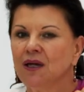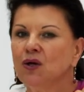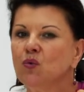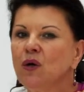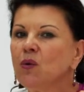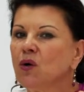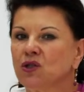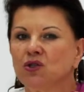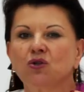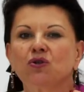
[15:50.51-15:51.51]
we want
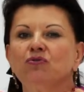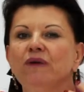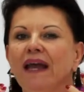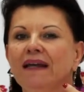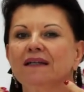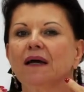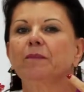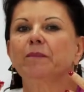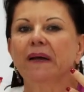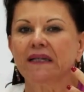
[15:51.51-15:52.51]
to create a
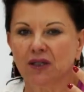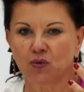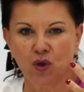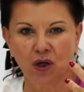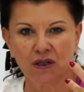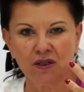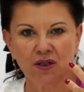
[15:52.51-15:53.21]
better world.